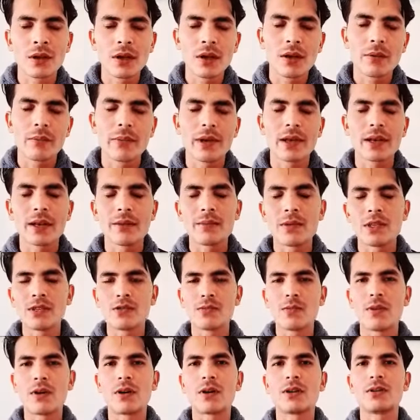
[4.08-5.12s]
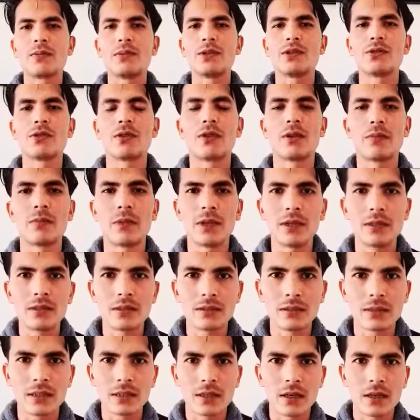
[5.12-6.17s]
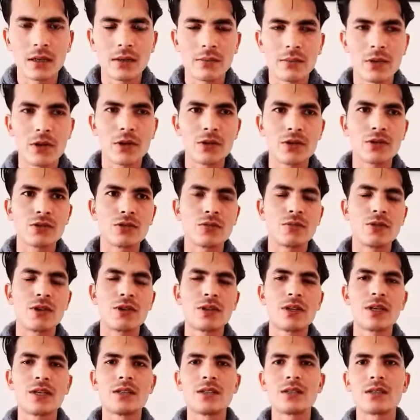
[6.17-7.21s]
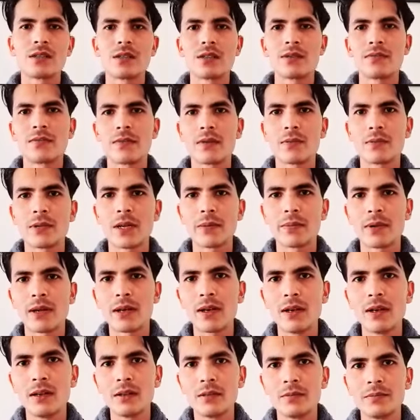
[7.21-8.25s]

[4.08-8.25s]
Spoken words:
My name is Bhagat, Bishwokarma. I belong to Bardia district from Nepal.